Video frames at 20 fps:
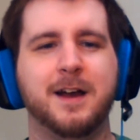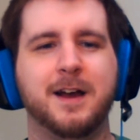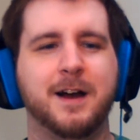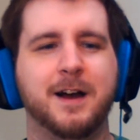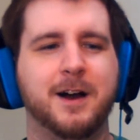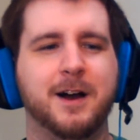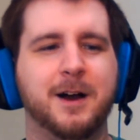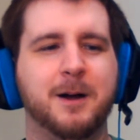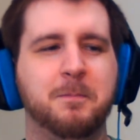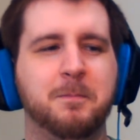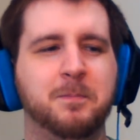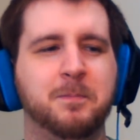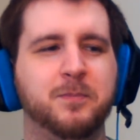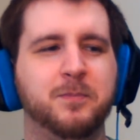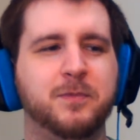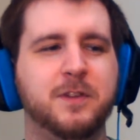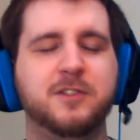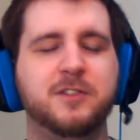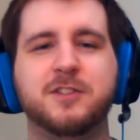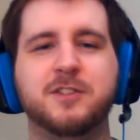
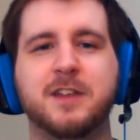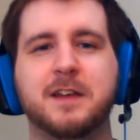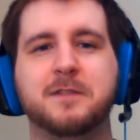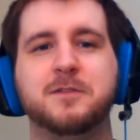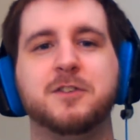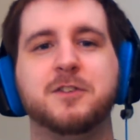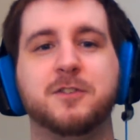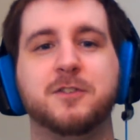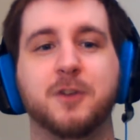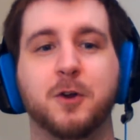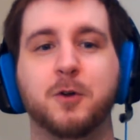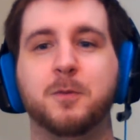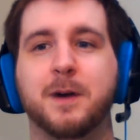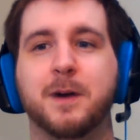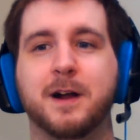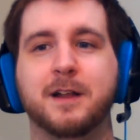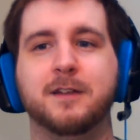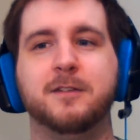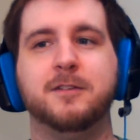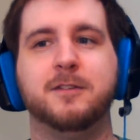They just have so
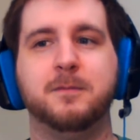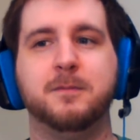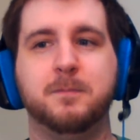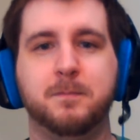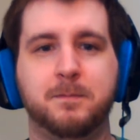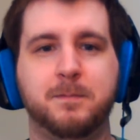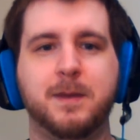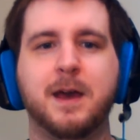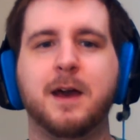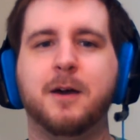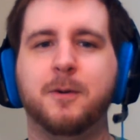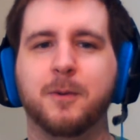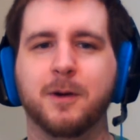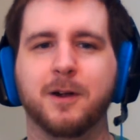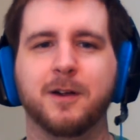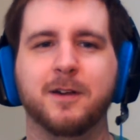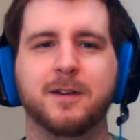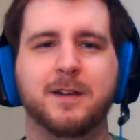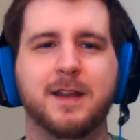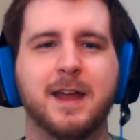much
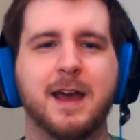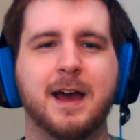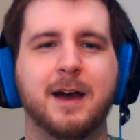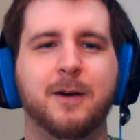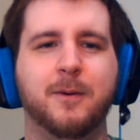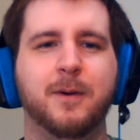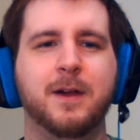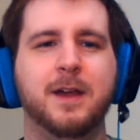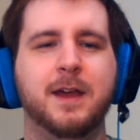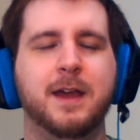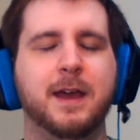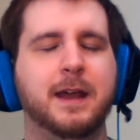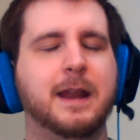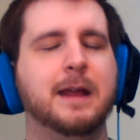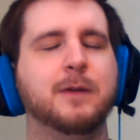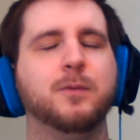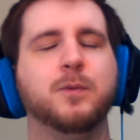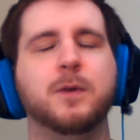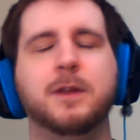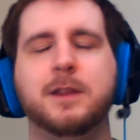power now, and
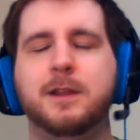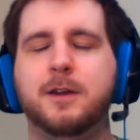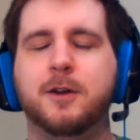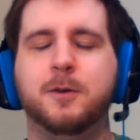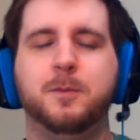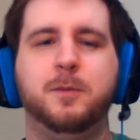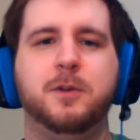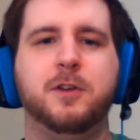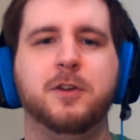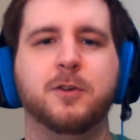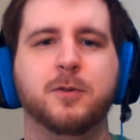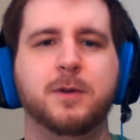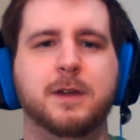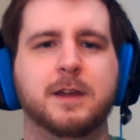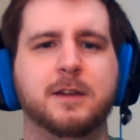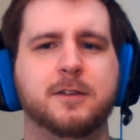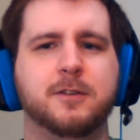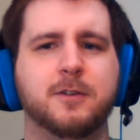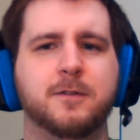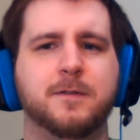I really hope
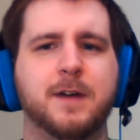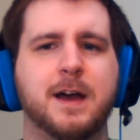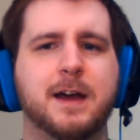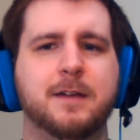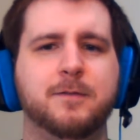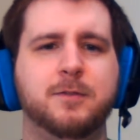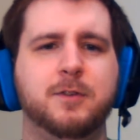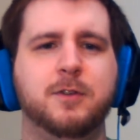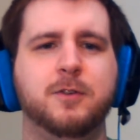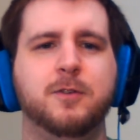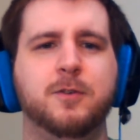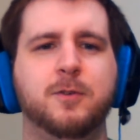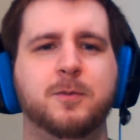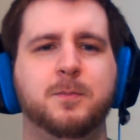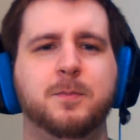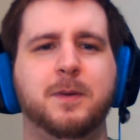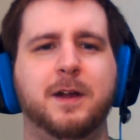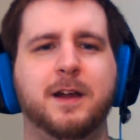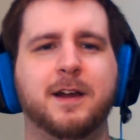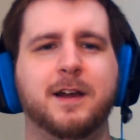Curious survived too,
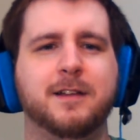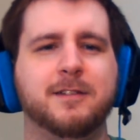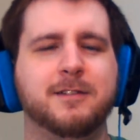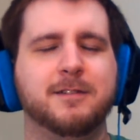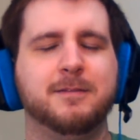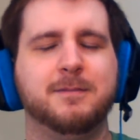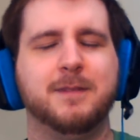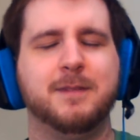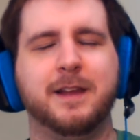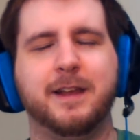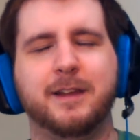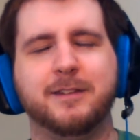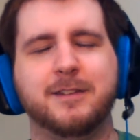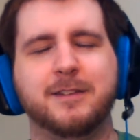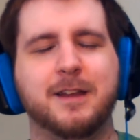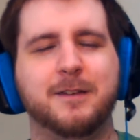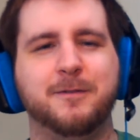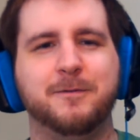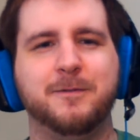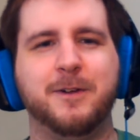because, like I
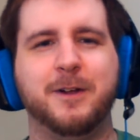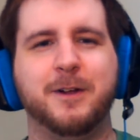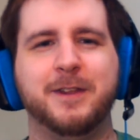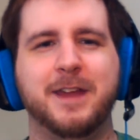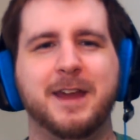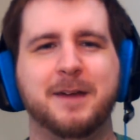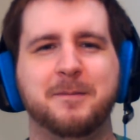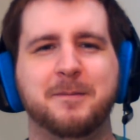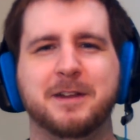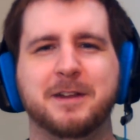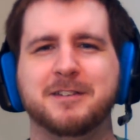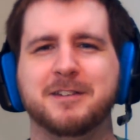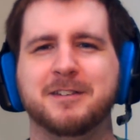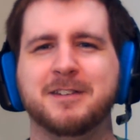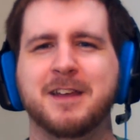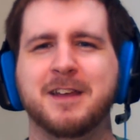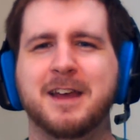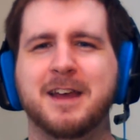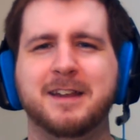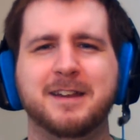said, fall damage
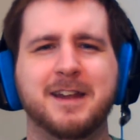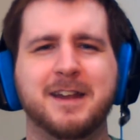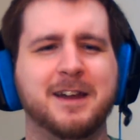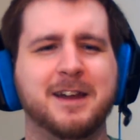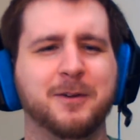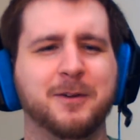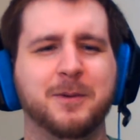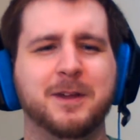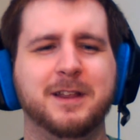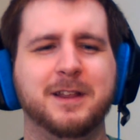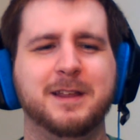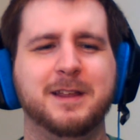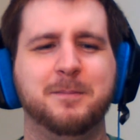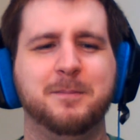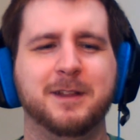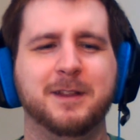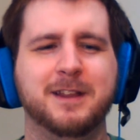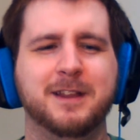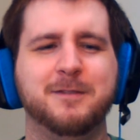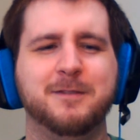is not a really
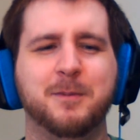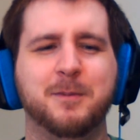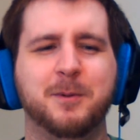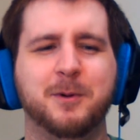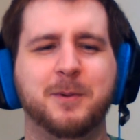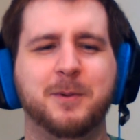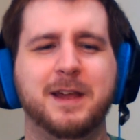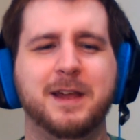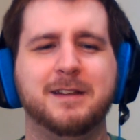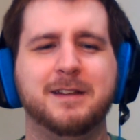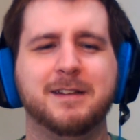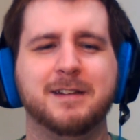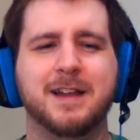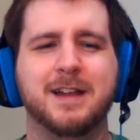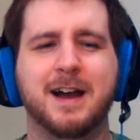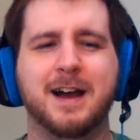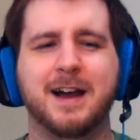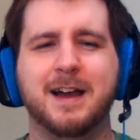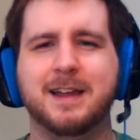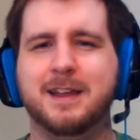believable way to
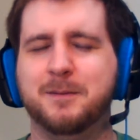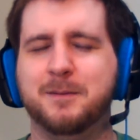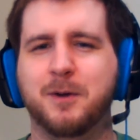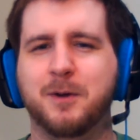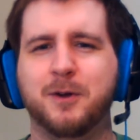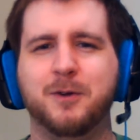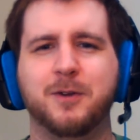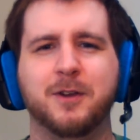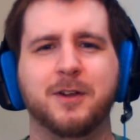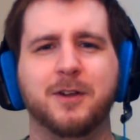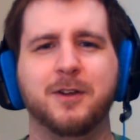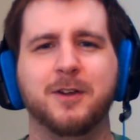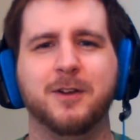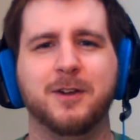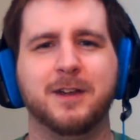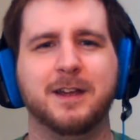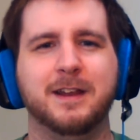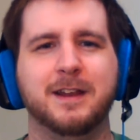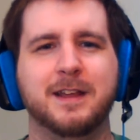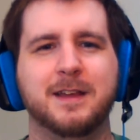die in Boku no Hero
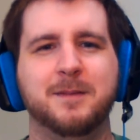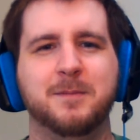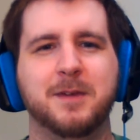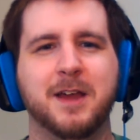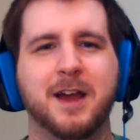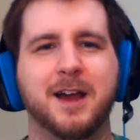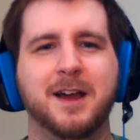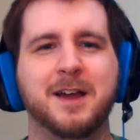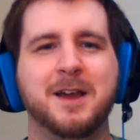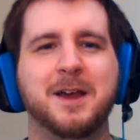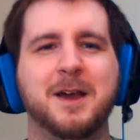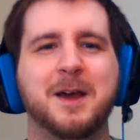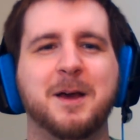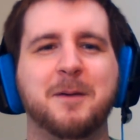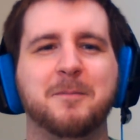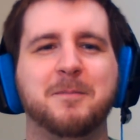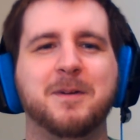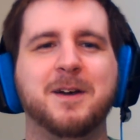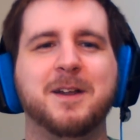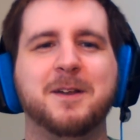Academia.
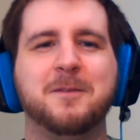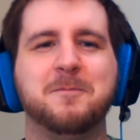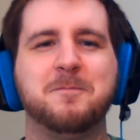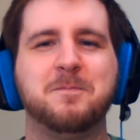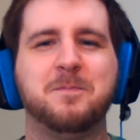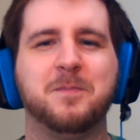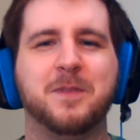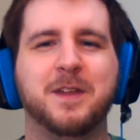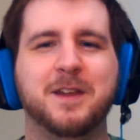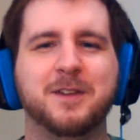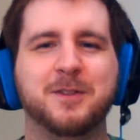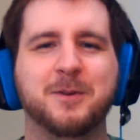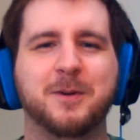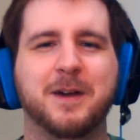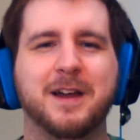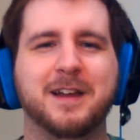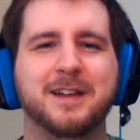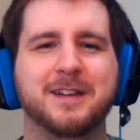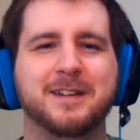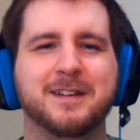But either
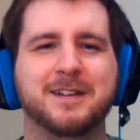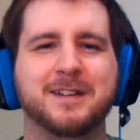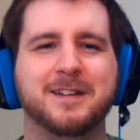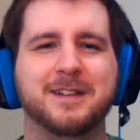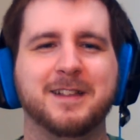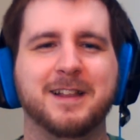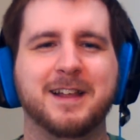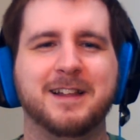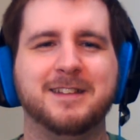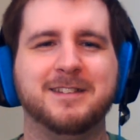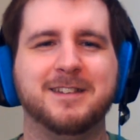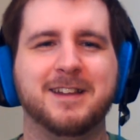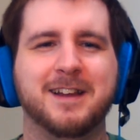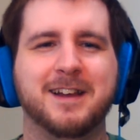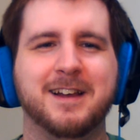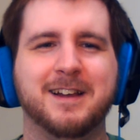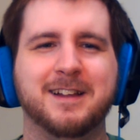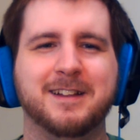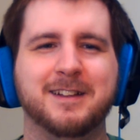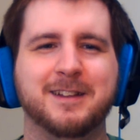way, let's
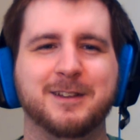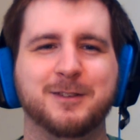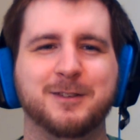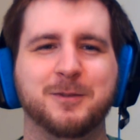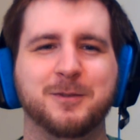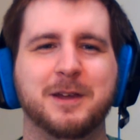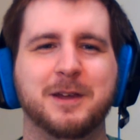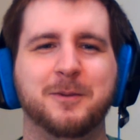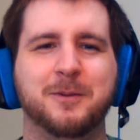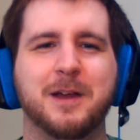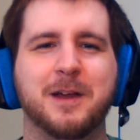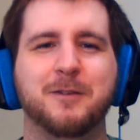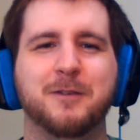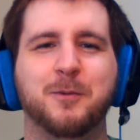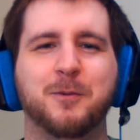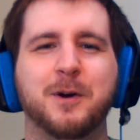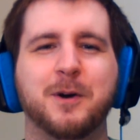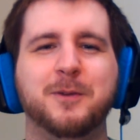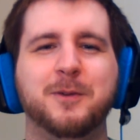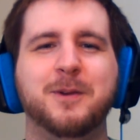read. We have
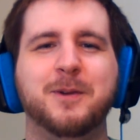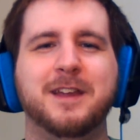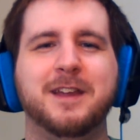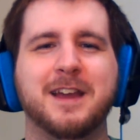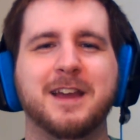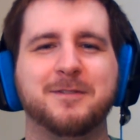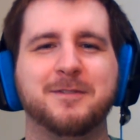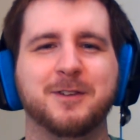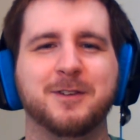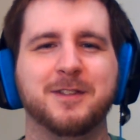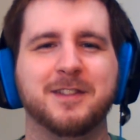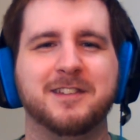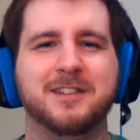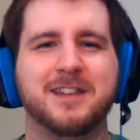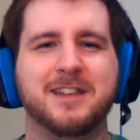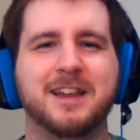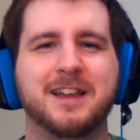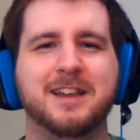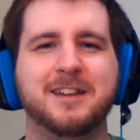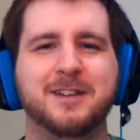1 week after the
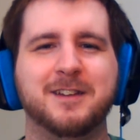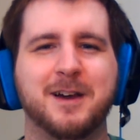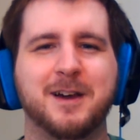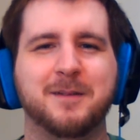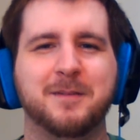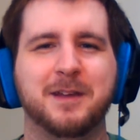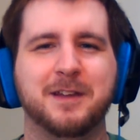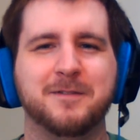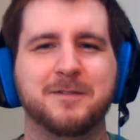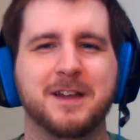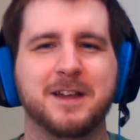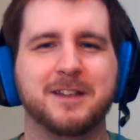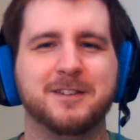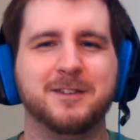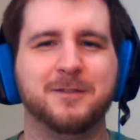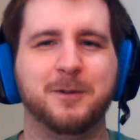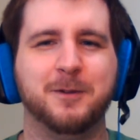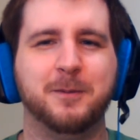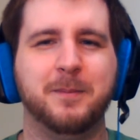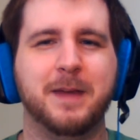Second Coming
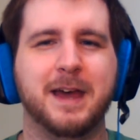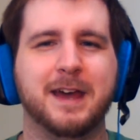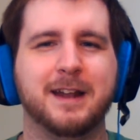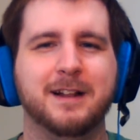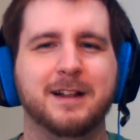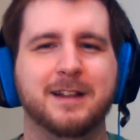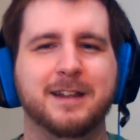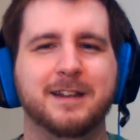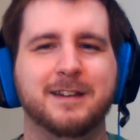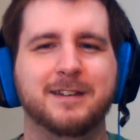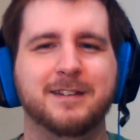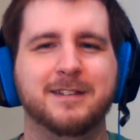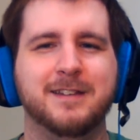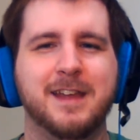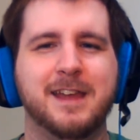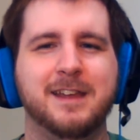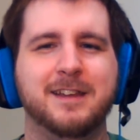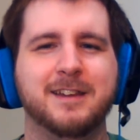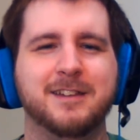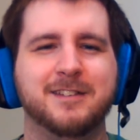Festival battle in
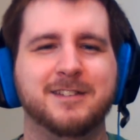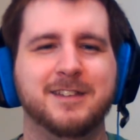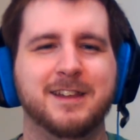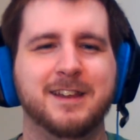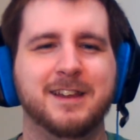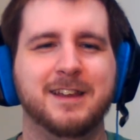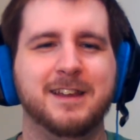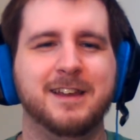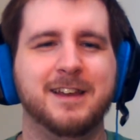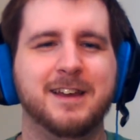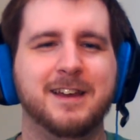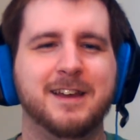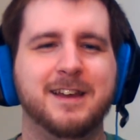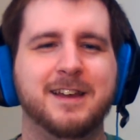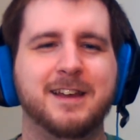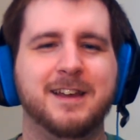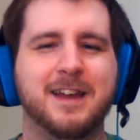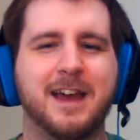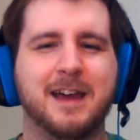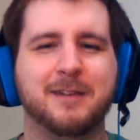Deka City,
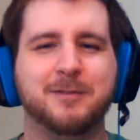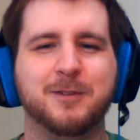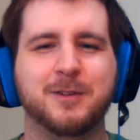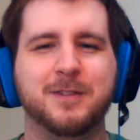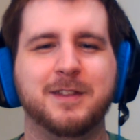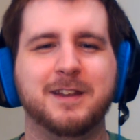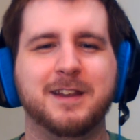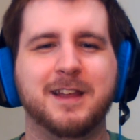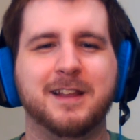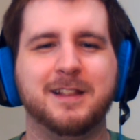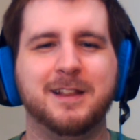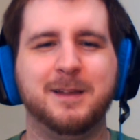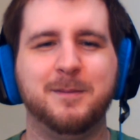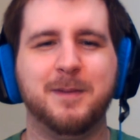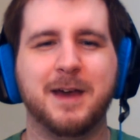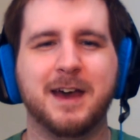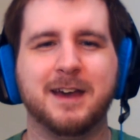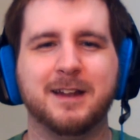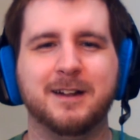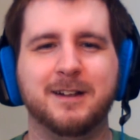after the deadly
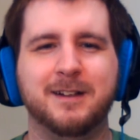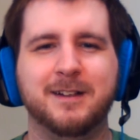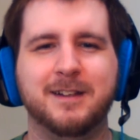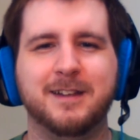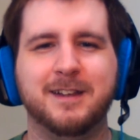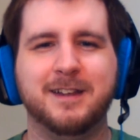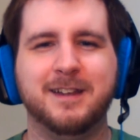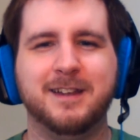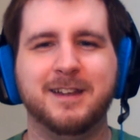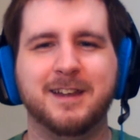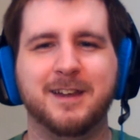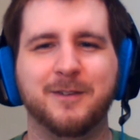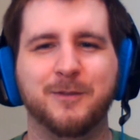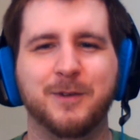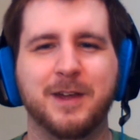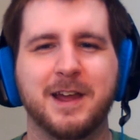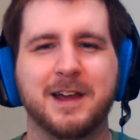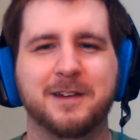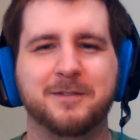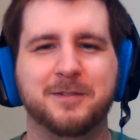battle, and
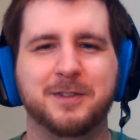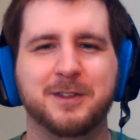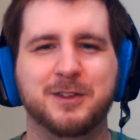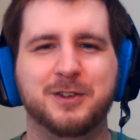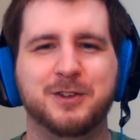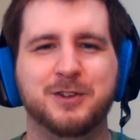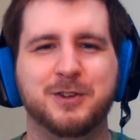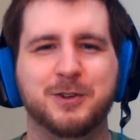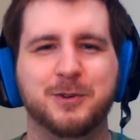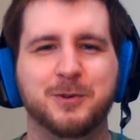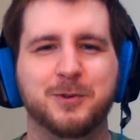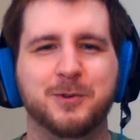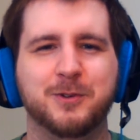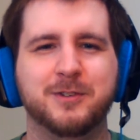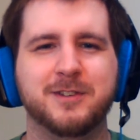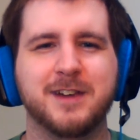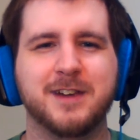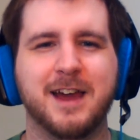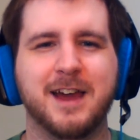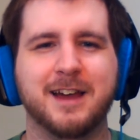we have the
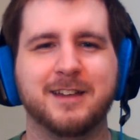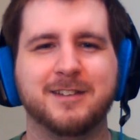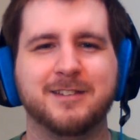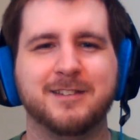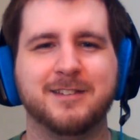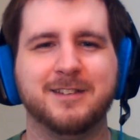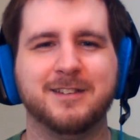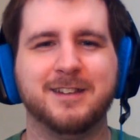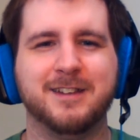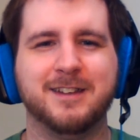huge ass